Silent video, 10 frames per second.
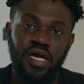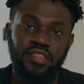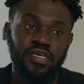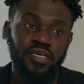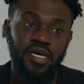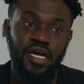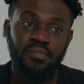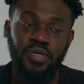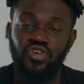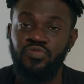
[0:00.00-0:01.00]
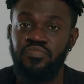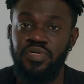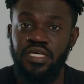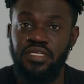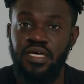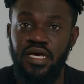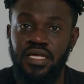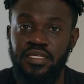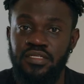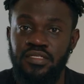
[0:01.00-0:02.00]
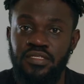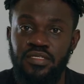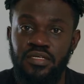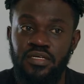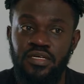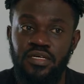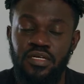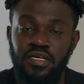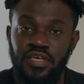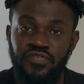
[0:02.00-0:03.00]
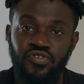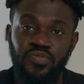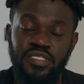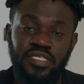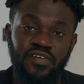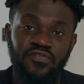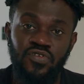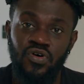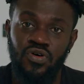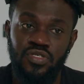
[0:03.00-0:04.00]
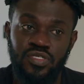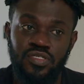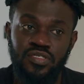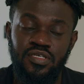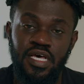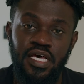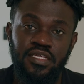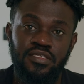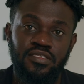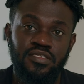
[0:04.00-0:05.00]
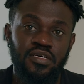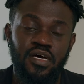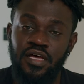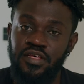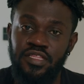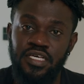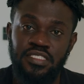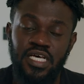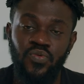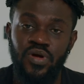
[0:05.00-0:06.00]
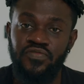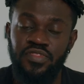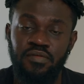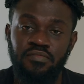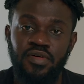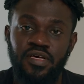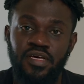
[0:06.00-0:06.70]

I think I'm a human being, and if humans have flaws and other things that work for them,